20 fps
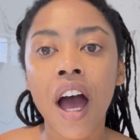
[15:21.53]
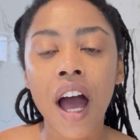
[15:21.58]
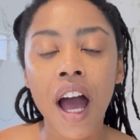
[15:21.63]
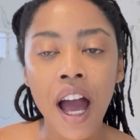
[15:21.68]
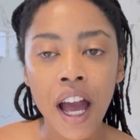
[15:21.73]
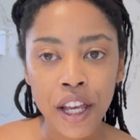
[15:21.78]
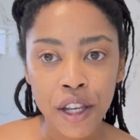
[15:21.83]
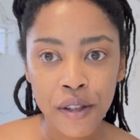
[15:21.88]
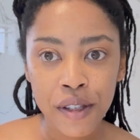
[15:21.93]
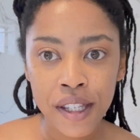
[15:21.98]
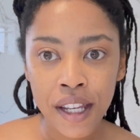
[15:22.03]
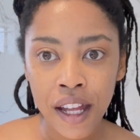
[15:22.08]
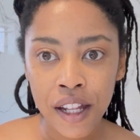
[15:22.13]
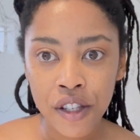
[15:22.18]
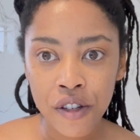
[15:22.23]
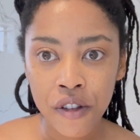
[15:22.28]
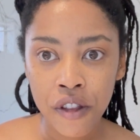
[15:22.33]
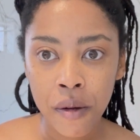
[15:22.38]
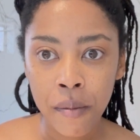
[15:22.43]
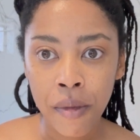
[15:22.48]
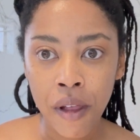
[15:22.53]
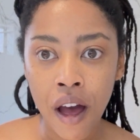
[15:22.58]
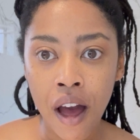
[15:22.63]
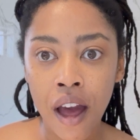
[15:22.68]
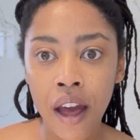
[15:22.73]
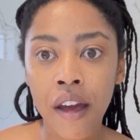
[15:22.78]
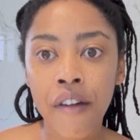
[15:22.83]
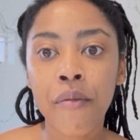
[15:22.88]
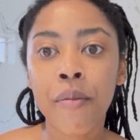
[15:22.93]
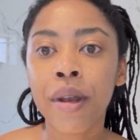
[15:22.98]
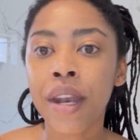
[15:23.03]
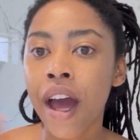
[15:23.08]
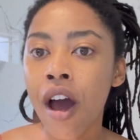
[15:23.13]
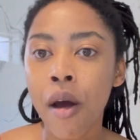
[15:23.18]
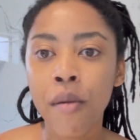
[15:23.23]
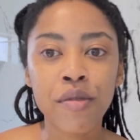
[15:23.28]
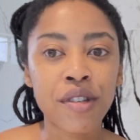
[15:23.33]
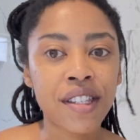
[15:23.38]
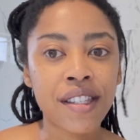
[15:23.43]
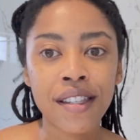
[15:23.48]
I used to answer them live, but now
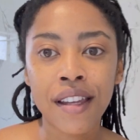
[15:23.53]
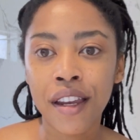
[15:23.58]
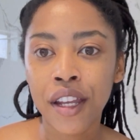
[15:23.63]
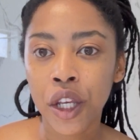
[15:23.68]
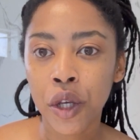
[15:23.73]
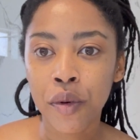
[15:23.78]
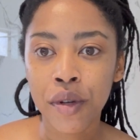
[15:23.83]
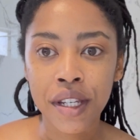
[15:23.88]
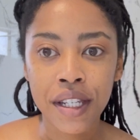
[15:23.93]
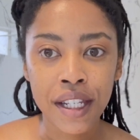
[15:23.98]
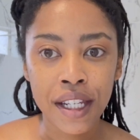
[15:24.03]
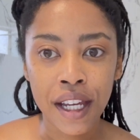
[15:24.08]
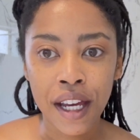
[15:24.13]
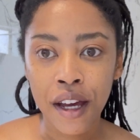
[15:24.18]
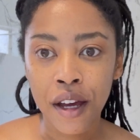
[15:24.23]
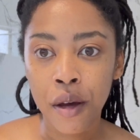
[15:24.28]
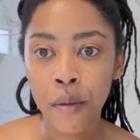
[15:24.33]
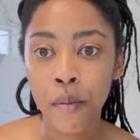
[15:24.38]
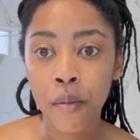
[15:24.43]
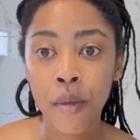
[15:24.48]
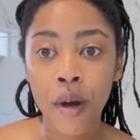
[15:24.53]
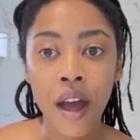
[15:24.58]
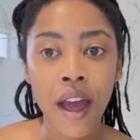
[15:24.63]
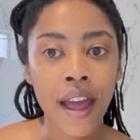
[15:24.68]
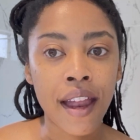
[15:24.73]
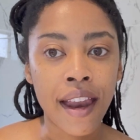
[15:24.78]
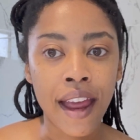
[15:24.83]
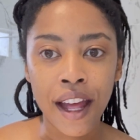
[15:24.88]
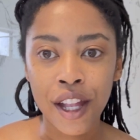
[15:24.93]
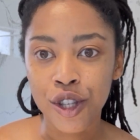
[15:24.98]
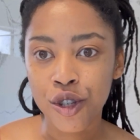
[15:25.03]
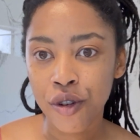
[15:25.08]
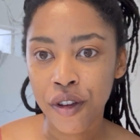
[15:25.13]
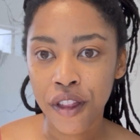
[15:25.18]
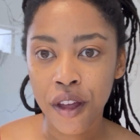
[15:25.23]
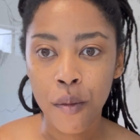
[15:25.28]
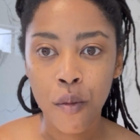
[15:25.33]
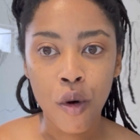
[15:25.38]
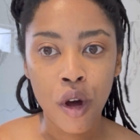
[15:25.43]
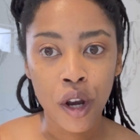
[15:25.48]
I'm just sending you a DM and answering
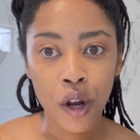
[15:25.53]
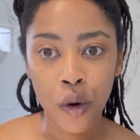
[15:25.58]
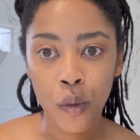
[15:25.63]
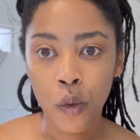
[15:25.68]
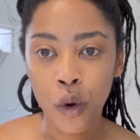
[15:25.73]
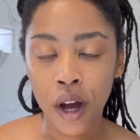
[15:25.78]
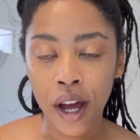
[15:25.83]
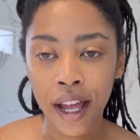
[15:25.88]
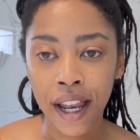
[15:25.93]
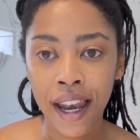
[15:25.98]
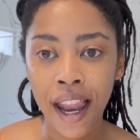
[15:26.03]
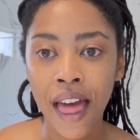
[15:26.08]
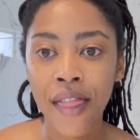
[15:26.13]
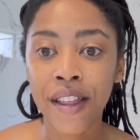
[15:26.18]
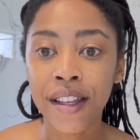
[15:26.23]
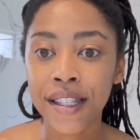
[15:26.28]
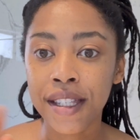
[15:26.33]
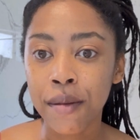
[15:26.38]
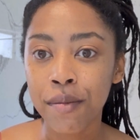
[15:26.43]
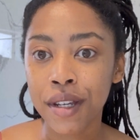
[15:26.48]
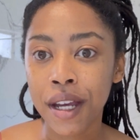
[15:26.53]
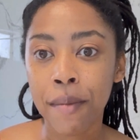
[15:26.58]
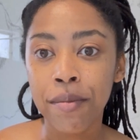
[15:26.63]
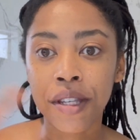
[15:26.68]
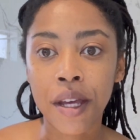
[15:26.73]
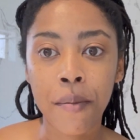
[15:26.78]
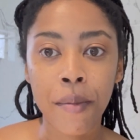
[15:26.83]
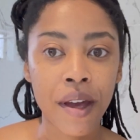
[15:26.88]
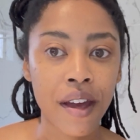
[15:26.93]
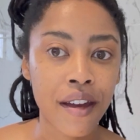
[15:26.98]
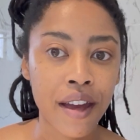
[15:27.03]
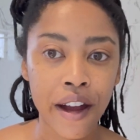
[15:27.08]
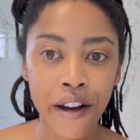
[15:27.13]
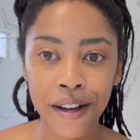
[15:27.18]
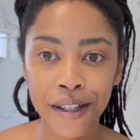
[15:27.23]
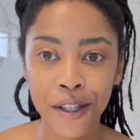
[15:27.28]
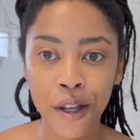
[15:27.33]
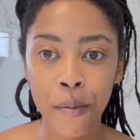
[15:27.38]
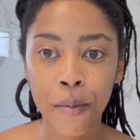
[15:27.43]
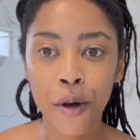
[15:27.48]
them one-on-one. And then sometimes I make a
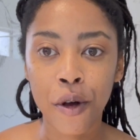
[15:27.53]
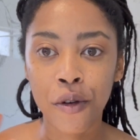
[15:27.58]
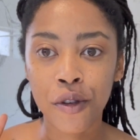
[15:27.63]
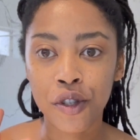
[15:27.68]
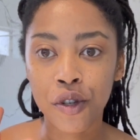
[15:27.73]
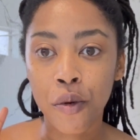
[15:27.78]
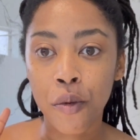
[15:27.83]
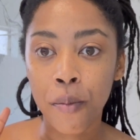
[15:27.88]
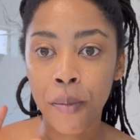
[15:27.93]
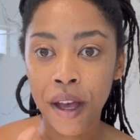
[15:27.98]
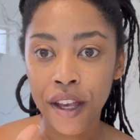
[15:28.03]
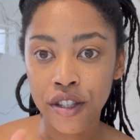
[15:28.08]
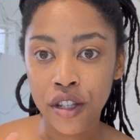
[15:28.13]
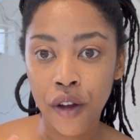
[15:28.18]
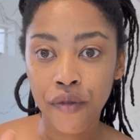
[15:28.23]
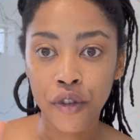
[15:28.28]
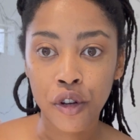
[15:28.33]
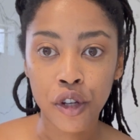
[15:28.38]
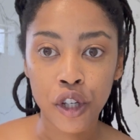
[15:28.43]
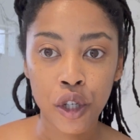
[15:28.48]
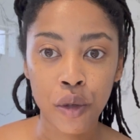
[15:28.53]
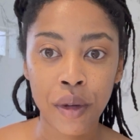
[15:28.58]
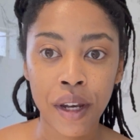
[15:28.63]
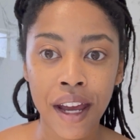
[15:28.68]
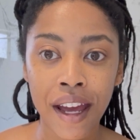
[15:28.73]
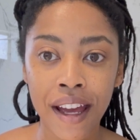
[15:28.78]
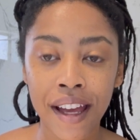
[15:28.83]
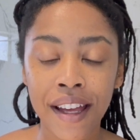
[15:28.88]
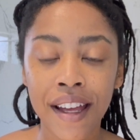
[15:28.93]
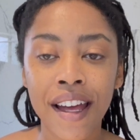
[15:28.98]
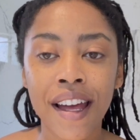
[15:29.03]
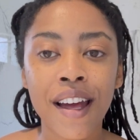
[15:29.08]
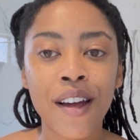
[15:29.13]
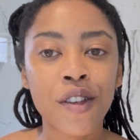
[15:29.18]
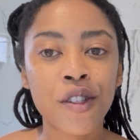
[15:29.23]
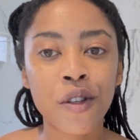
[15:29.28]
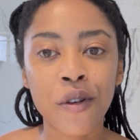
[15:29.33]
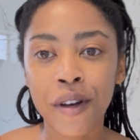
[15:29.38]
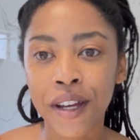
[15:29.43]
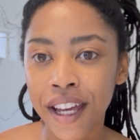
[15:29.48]
carousel post based off your Q&A.
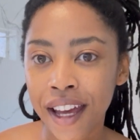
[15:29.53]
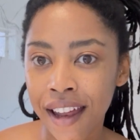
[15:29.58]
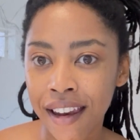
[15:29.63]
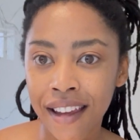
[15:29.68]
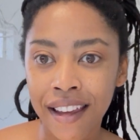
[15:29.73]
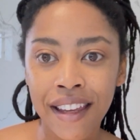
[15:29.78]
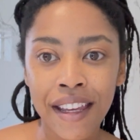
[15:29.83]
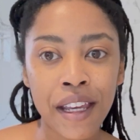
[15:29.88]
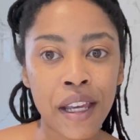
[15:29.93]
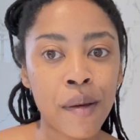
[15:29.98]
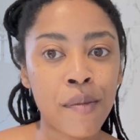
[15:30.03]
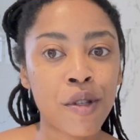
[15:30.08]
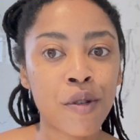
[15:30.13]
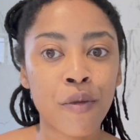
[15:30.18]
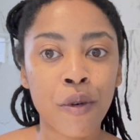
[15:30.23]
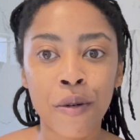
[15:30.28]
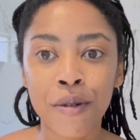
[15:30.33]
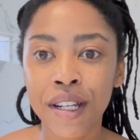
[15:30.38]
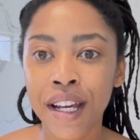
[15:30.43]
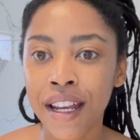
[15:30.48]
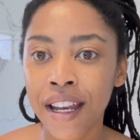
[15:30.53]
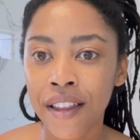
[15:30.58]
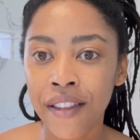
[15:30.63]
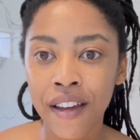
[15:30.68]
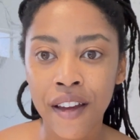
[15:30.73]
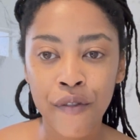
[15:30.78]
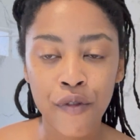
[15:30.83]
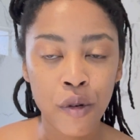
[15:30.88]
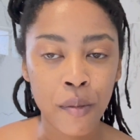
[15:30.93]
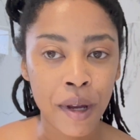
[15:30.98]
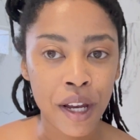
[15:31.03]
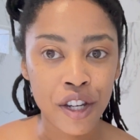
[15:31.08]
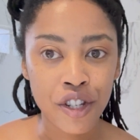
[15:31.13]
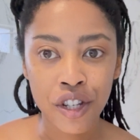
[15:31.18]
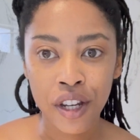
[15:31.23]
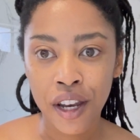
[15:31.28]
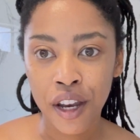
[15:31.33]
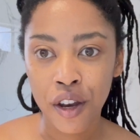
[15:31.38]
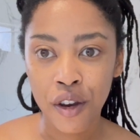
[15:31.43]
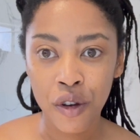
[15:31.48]
So again, it keeps rotating the
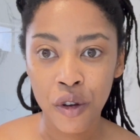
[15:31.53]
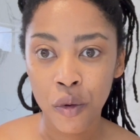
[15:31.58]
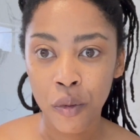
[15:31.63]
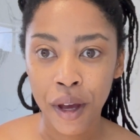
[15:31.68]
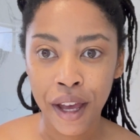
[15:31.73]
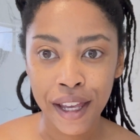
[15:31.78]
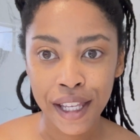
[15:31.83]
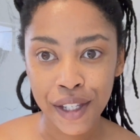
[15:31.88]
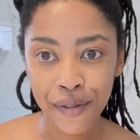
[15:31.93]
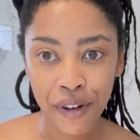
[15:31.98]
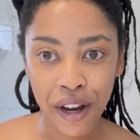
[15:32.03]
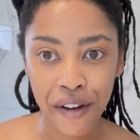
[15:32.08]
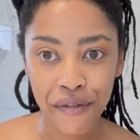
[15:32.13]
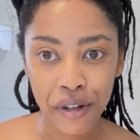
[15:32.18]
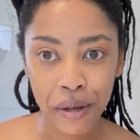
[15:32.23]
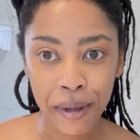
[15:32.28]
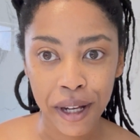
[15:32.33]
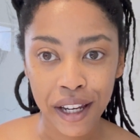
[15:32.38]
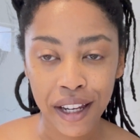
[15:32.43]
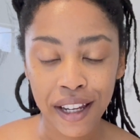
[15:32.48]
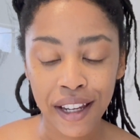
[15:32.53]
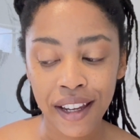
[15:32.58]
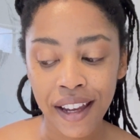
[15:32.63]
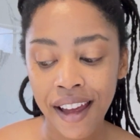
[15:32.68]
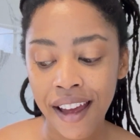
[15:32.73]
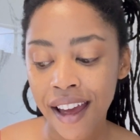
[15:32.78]
information in new ways for everybody.